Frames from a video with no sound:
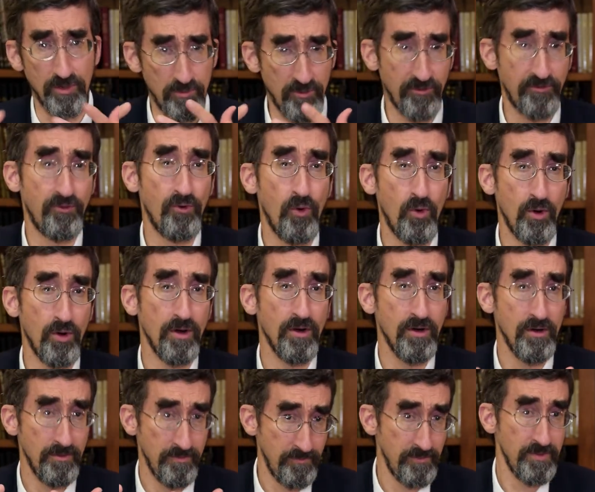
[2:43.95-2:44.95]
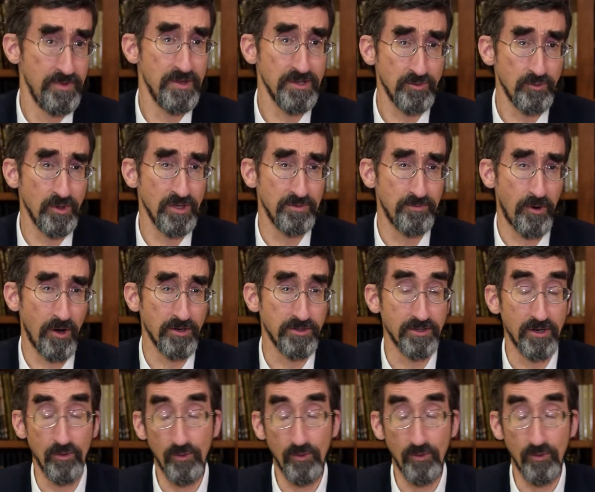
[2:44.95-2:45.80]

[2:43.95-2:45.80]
before this week's parsha?